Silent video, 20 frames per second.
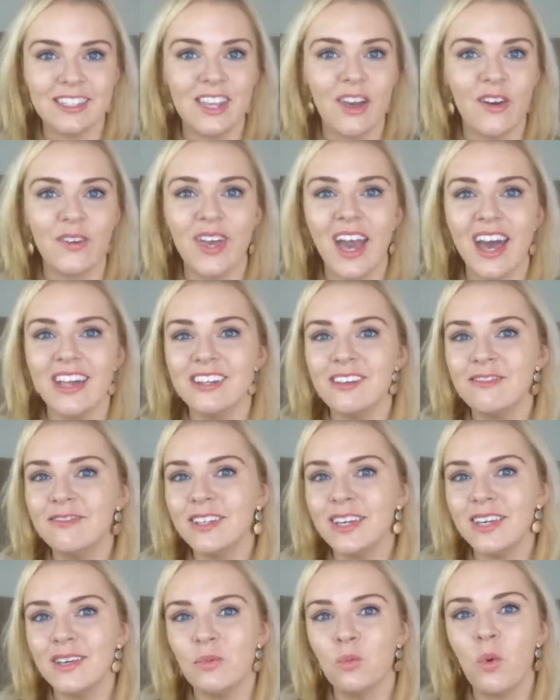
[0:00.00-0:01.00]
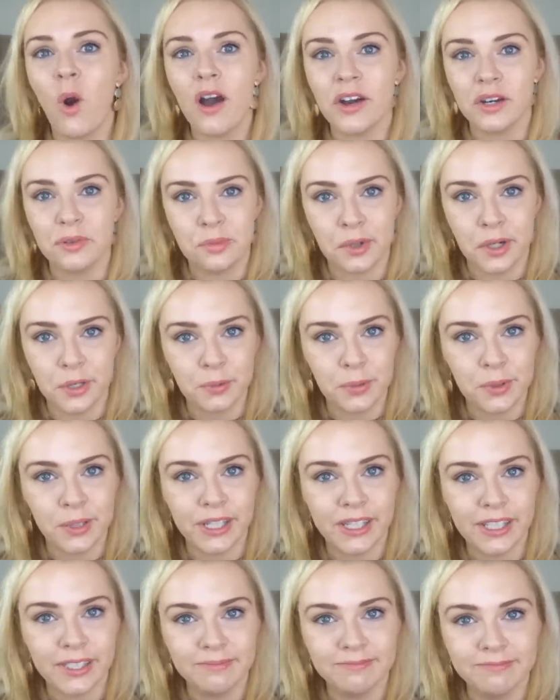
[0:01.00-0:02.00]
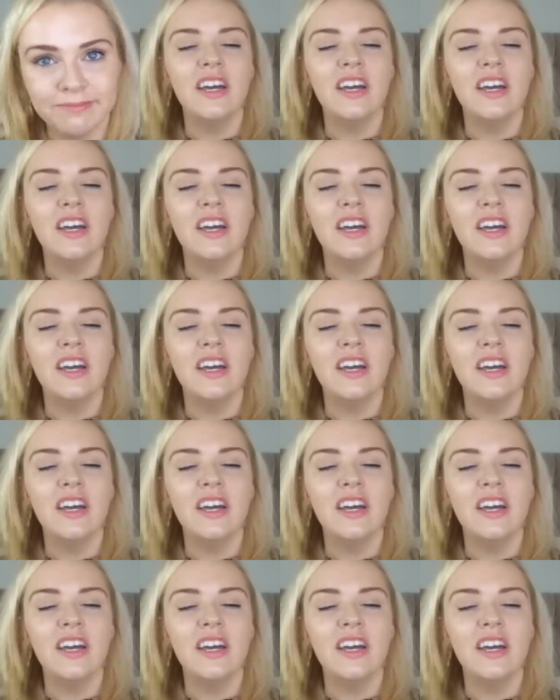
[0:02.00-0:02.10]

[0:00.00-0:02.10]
So yeah, definitely work appropriate.